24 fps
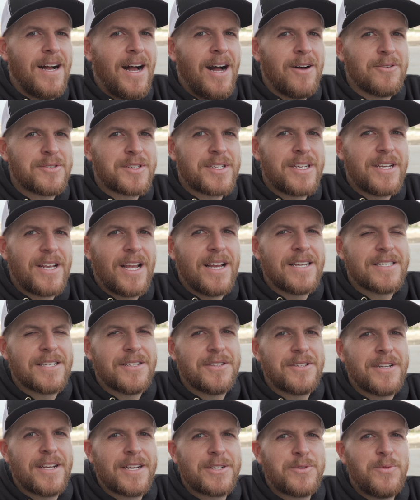I'll see you guys on
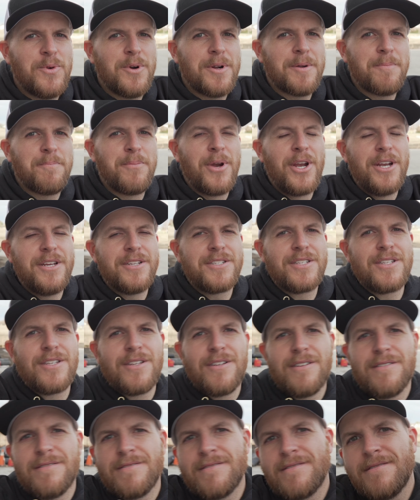the next one. Peace.